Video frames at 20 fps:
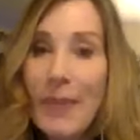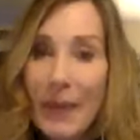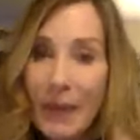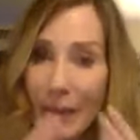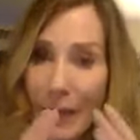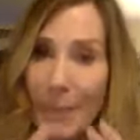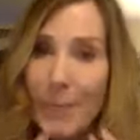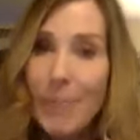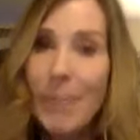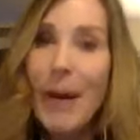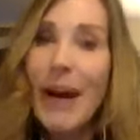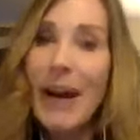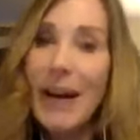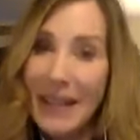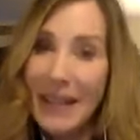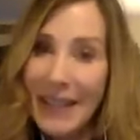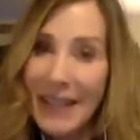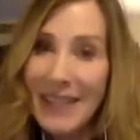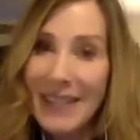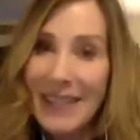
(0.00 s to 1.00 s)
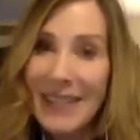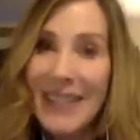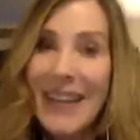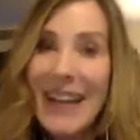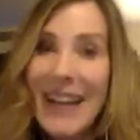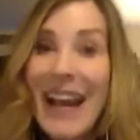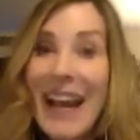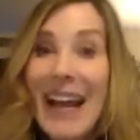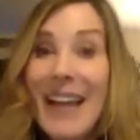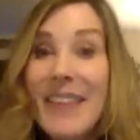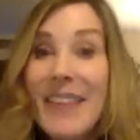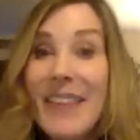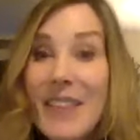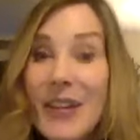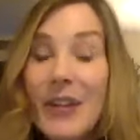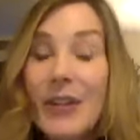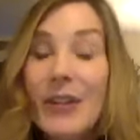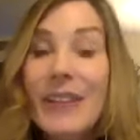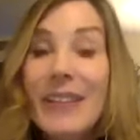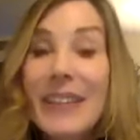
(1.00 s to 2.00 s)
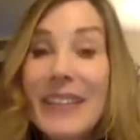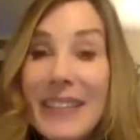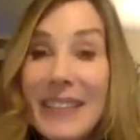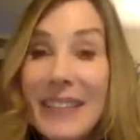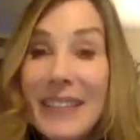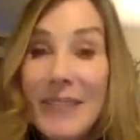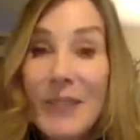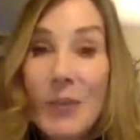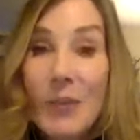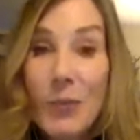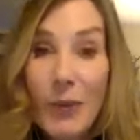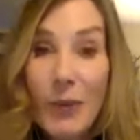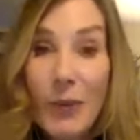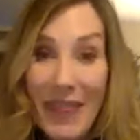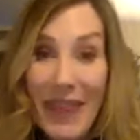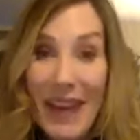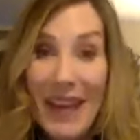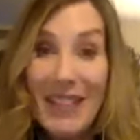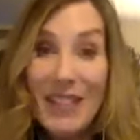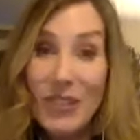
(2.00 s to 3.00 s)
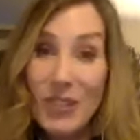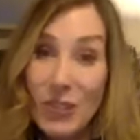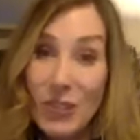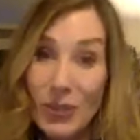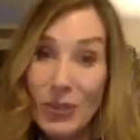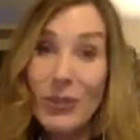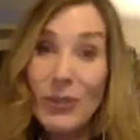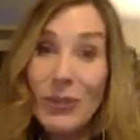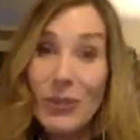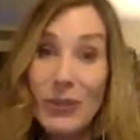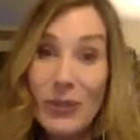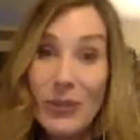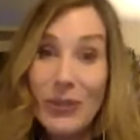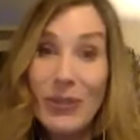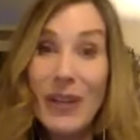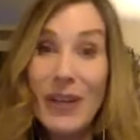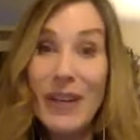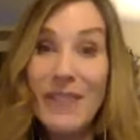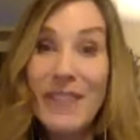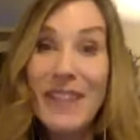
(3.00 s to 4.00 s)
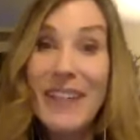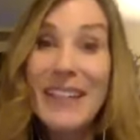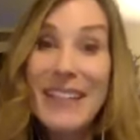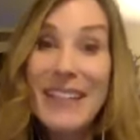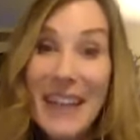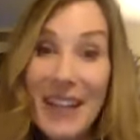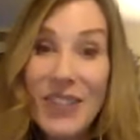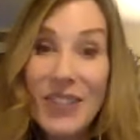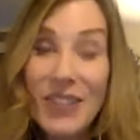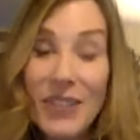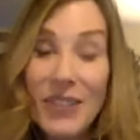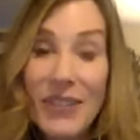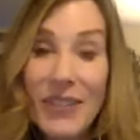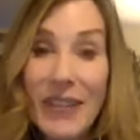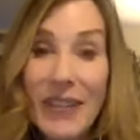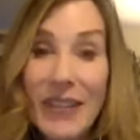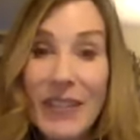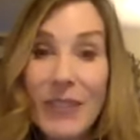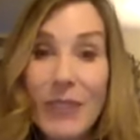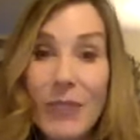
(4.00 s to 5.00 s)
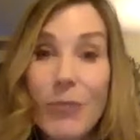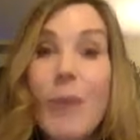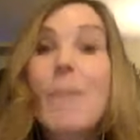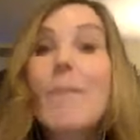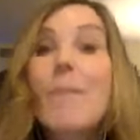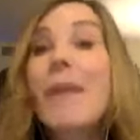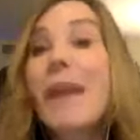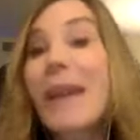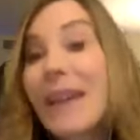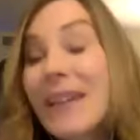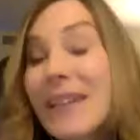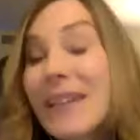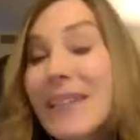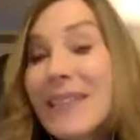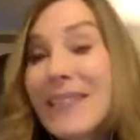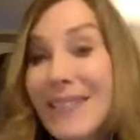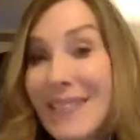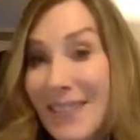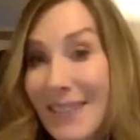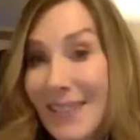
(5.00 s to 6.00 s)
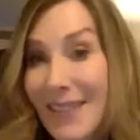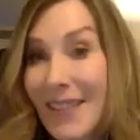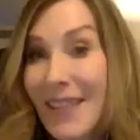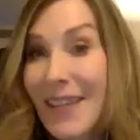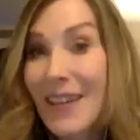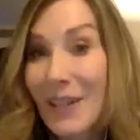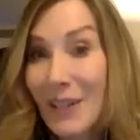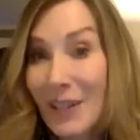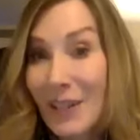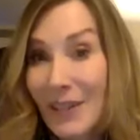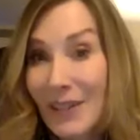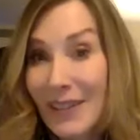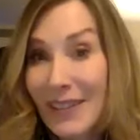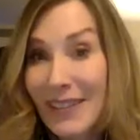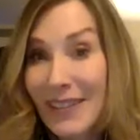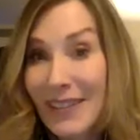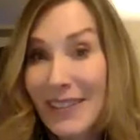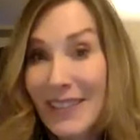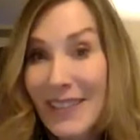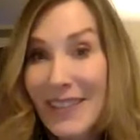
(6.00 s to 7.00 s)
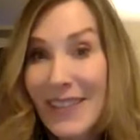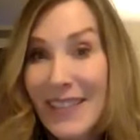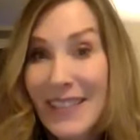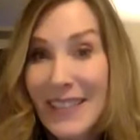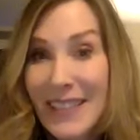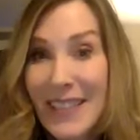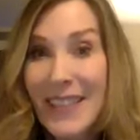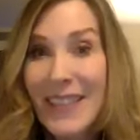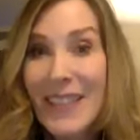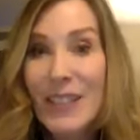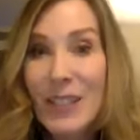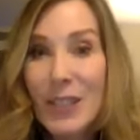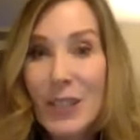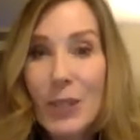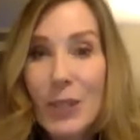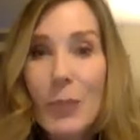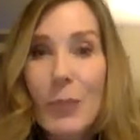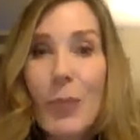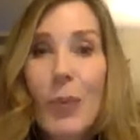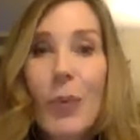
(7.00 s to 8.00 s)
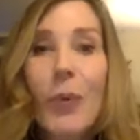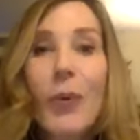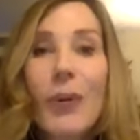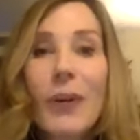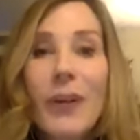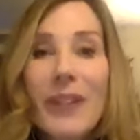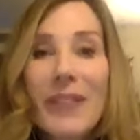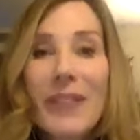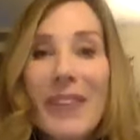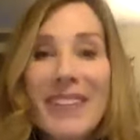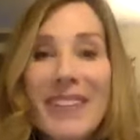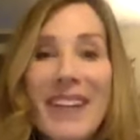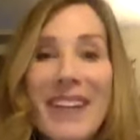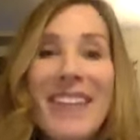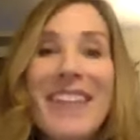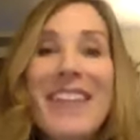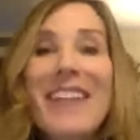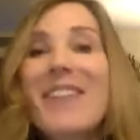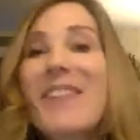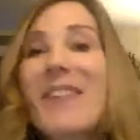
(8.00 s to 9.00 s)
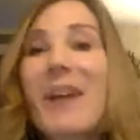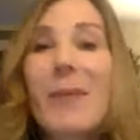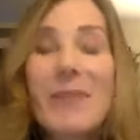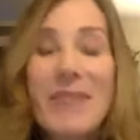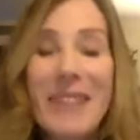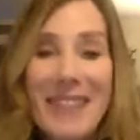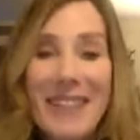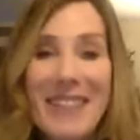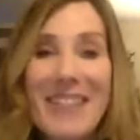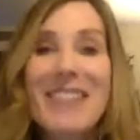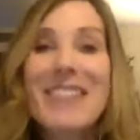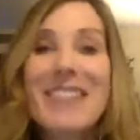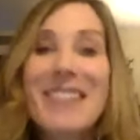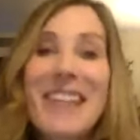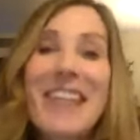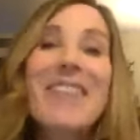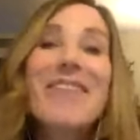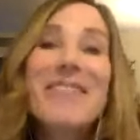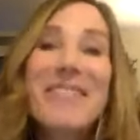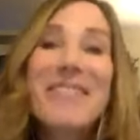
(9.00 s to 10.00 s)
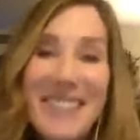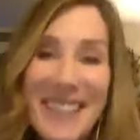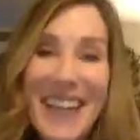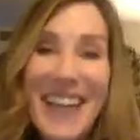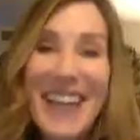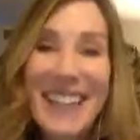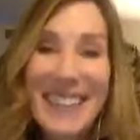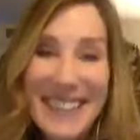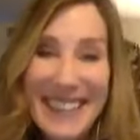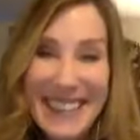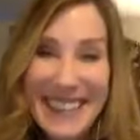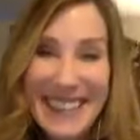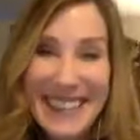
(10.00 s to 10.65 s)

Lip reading: they're embodied, and then they're lived with that circle of connection that remains there. That's like this supportive, I think of it almost like this safety net,